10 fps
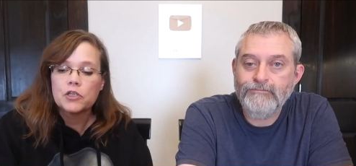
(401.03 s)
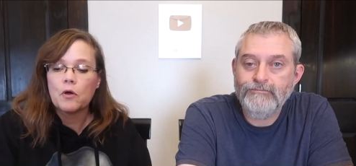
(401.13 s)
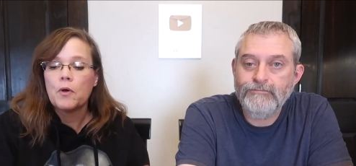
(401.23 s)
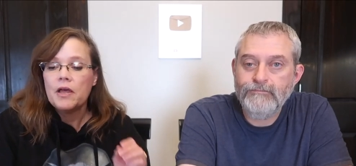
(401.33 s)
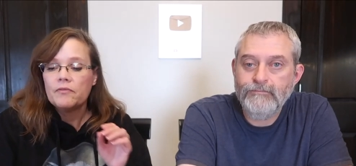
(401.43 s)

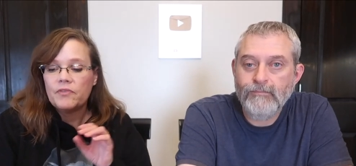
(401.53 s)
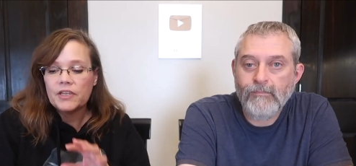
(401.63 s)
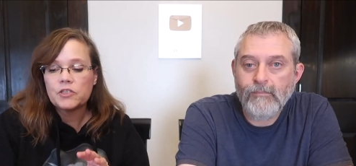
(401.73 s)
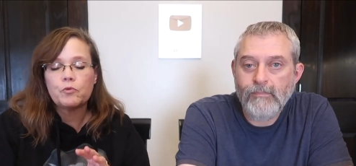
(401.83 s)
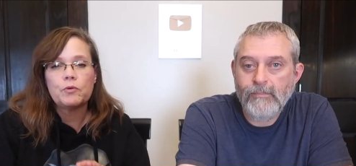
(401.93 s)
Speaker 1: So
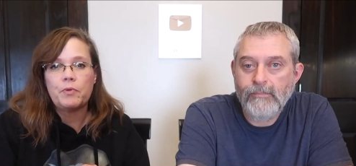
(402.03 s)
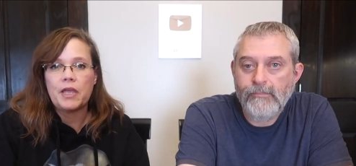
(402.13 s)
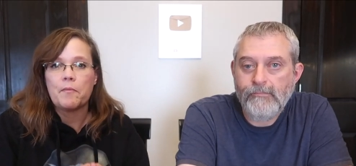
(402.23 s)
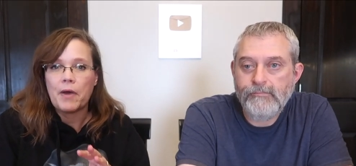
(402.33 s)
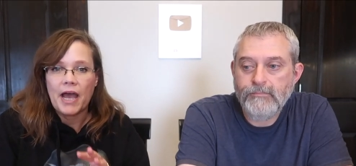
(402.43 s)
this would
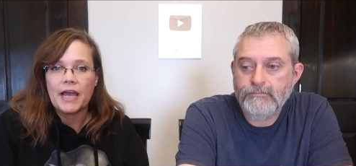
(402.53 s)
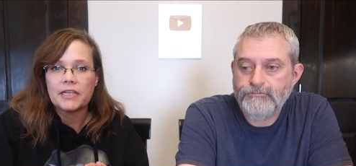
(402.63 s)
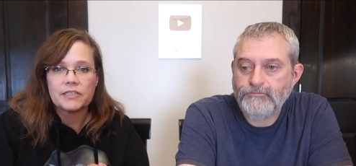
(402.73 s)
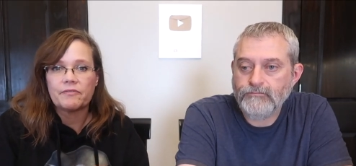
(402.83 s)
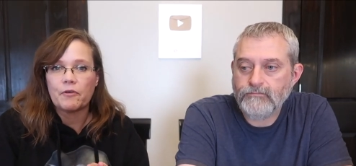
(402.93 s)
be a
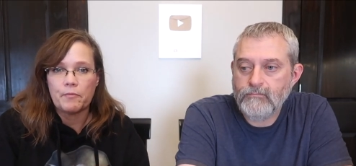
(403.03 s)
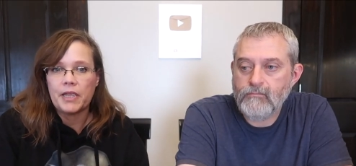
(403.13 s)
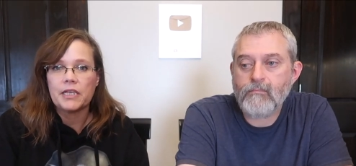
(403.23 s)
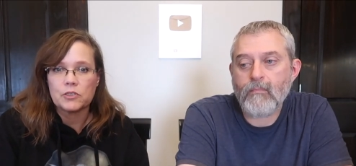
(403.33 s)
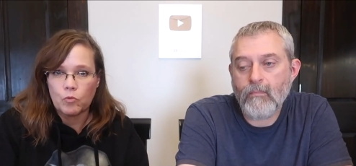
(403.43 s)
pass for
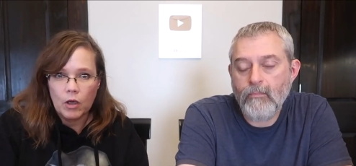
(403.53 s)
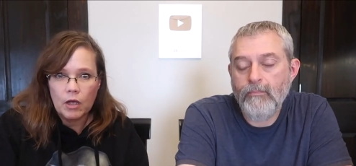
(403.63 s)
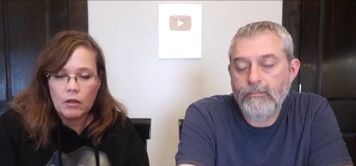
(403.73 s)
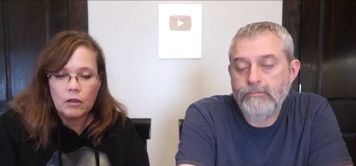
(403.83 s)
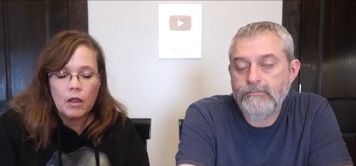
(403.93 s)
me as
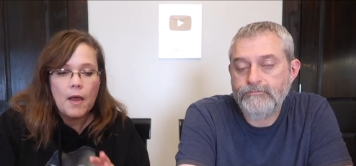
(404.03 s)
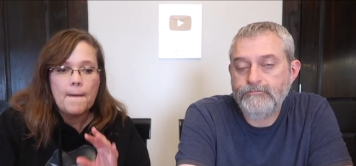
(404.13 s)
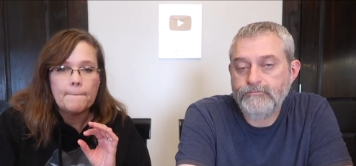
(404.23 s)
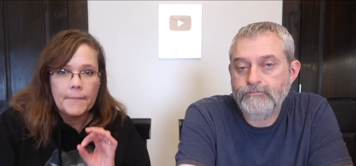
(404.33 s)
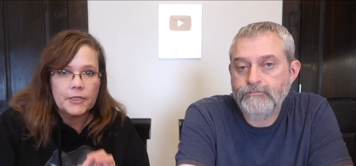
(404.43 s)
well.
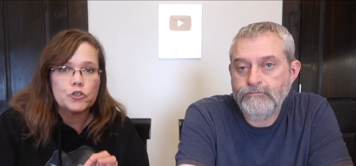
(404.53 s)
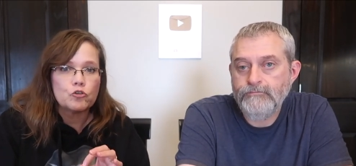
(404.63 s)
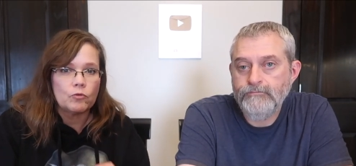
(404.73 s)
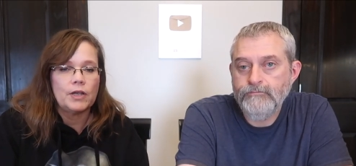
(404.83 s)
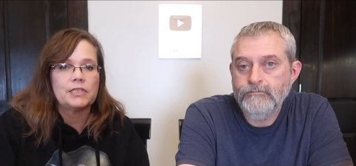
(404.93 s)
But
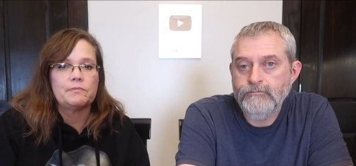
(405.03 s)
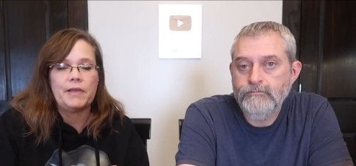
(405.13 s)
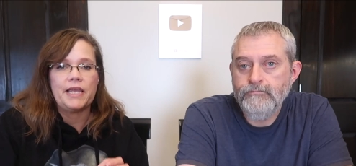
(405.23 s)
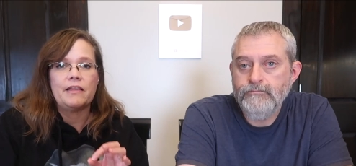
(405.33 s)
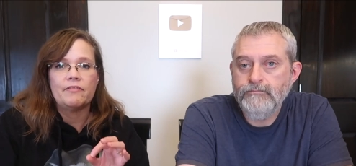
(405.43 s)
trust
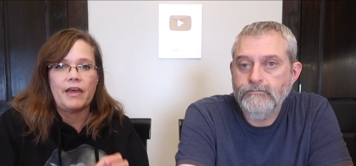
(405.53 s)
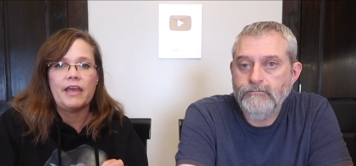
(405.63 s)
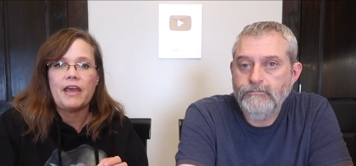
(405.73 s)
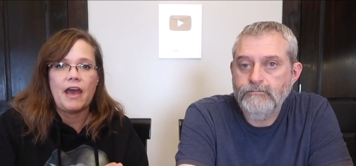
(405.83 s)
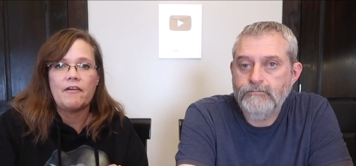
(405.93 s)
me,
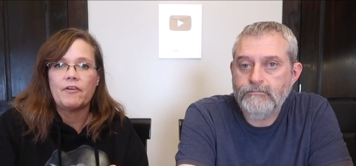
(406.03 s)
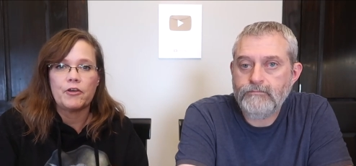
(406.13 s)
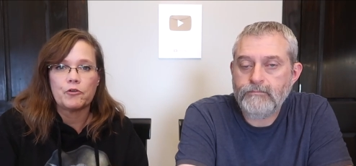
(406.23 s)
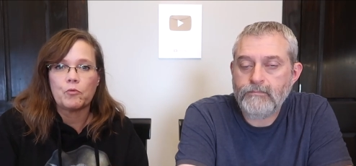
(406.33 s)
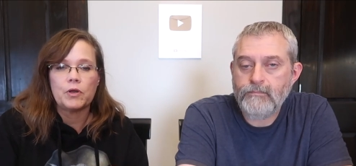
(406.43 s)
they have
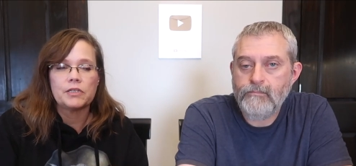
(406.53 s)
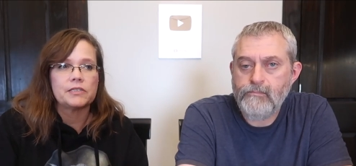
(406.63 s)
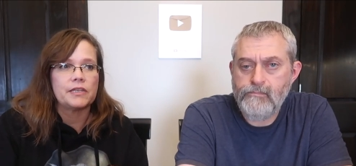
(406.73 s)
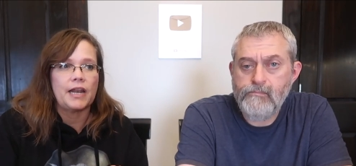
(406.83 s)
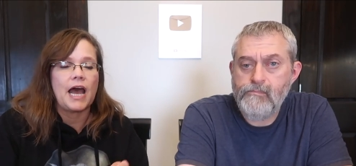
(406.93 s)
other
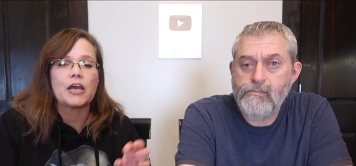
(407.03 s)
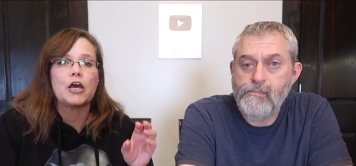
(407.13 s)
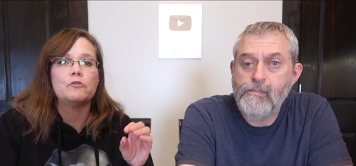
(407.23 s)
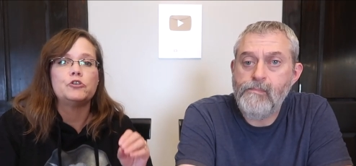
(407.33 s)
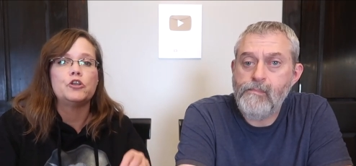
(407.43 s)
ones that mm -hmm.
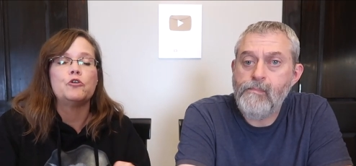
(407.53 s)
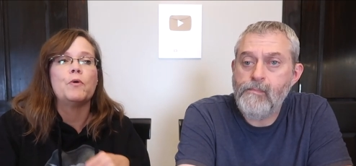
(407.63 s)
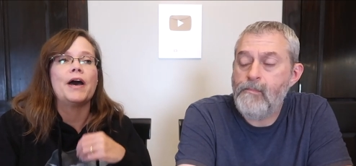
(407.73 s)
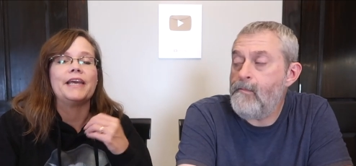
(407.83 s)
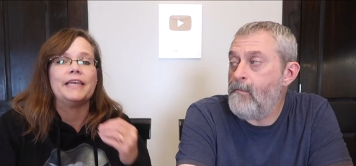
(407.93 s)
I go to
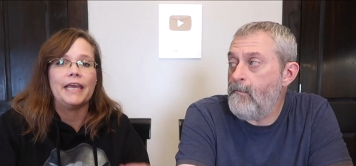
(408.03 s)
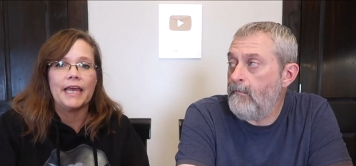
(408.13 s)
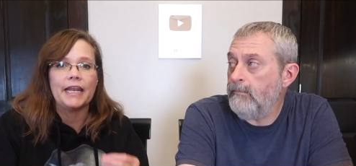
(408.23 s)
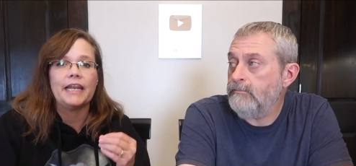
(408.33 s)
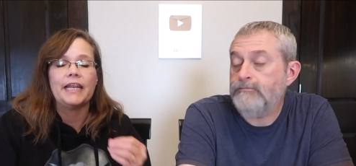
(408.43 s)

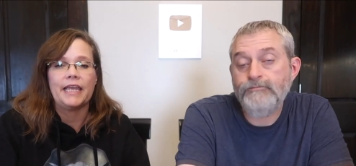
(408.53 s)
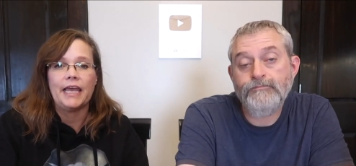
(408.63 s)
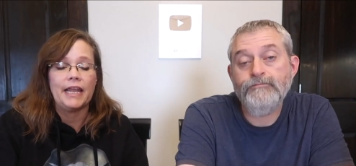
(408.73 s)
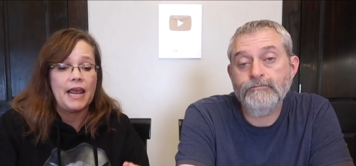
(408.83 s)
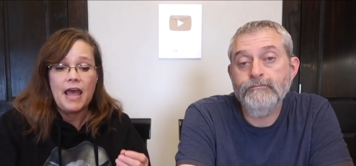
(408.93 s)
again and
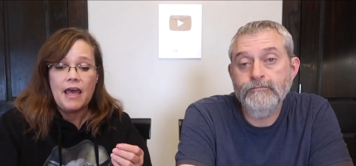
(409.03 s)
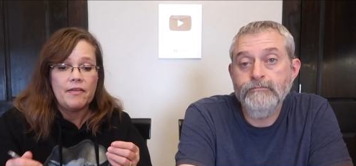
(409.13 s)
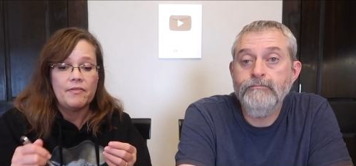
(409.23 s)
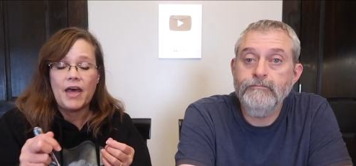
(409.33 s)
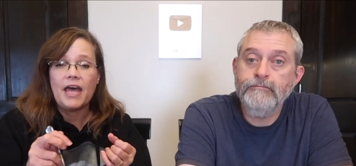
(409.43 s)
again.
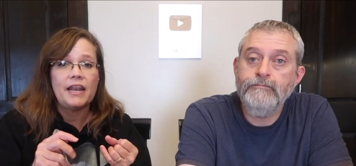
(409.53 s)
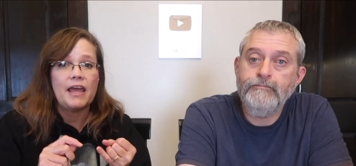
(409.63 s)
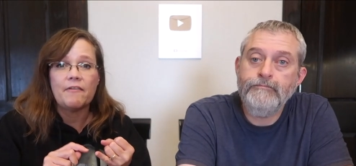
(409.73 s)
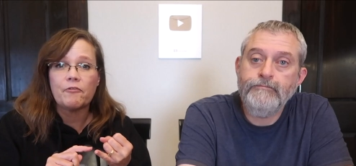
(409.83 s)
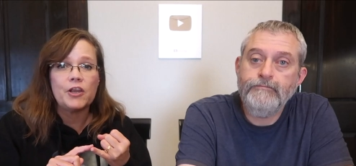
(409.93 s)
That
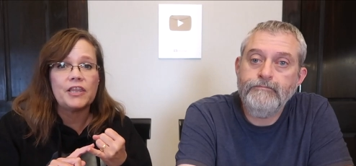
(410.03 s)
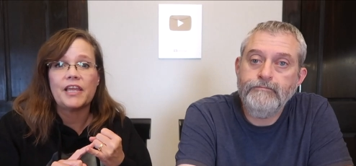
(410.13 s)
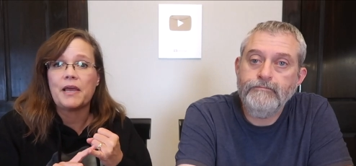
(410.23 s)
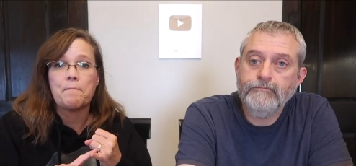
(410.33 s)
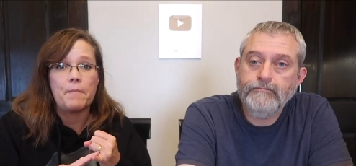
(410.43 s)

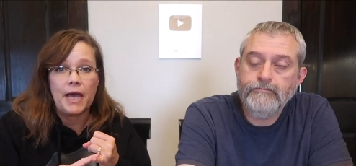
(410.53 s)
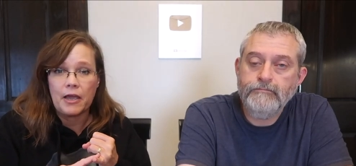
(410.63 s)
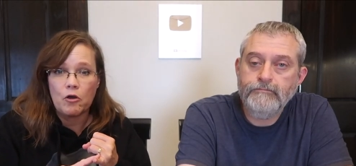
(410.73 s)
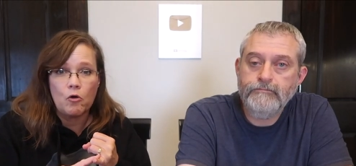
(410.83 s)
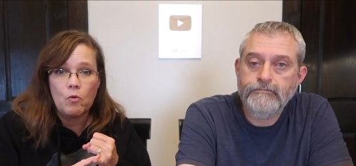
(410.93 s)
everything
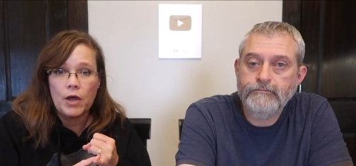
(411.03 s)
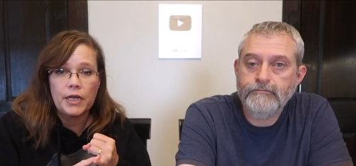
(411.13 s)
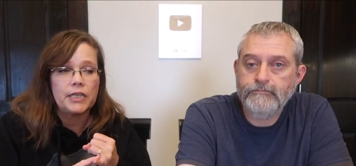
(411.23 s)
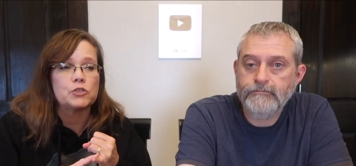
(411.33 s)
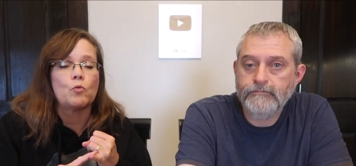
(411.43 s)
bagel
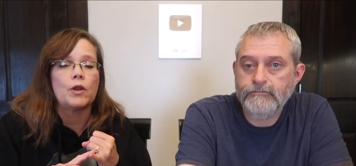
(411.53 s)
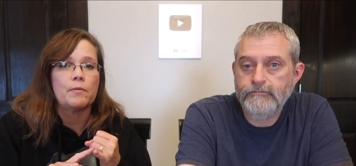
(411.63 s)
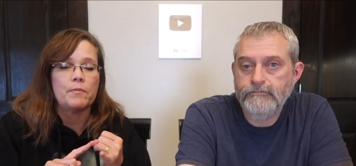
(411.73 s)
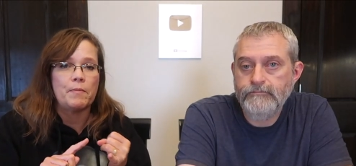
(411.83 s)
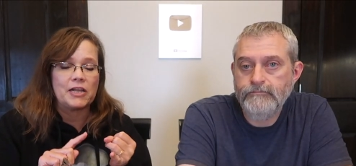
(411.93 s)
one is one
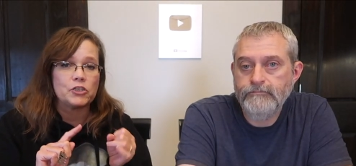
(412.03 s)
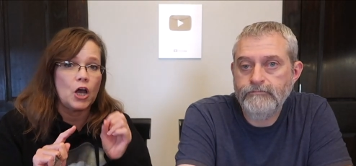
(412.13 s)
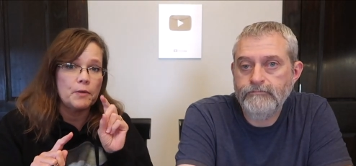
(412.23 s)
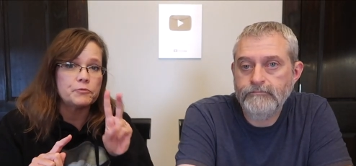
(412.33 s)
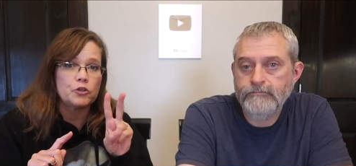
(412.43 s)
of my
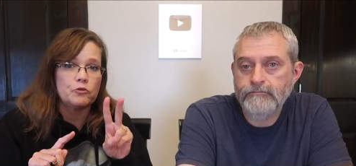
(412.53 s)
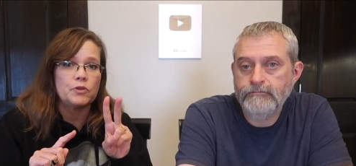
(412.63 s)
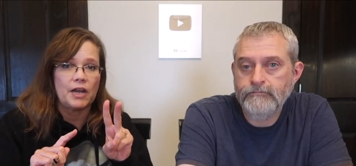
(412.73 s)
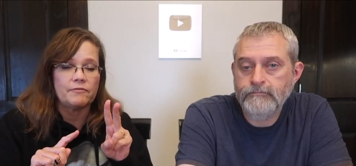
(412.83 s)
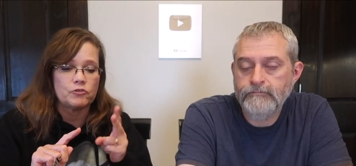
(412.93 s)
top two
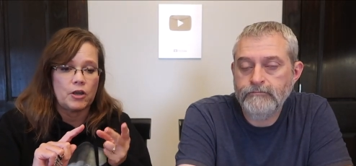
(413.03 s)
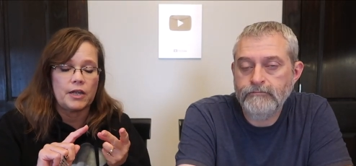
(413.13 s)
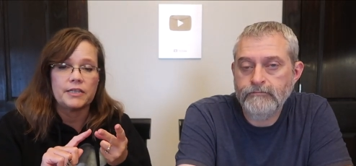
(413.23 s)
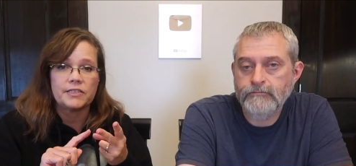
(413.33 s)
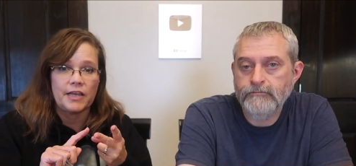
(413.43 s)
that I've
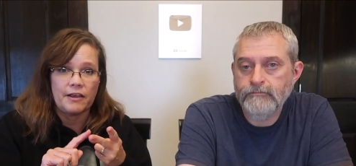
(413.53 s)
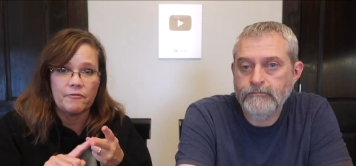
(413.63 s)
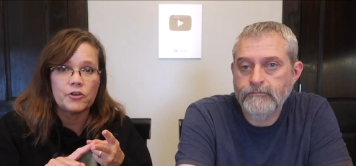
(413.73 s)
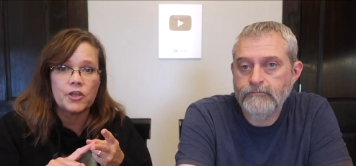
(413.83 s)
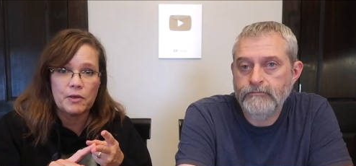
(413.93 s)
tried. Is the
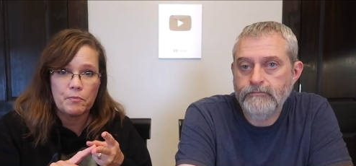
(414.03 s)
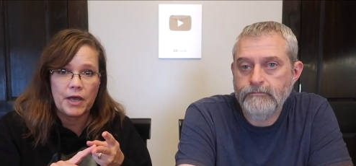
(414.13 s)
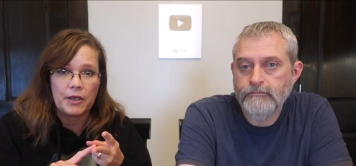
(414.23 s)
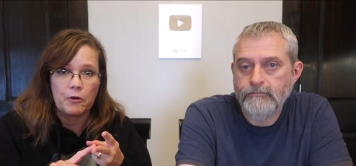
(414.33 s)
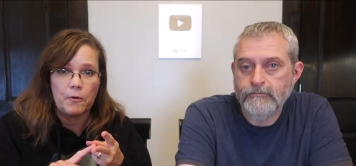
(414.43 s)
everything
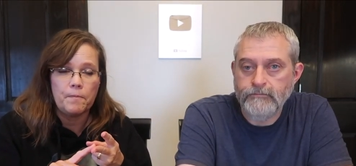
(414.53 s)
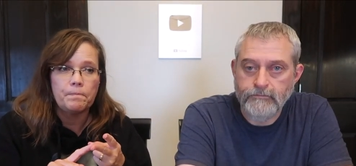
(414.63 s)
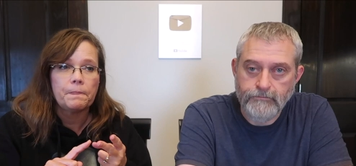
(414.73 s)
bagel,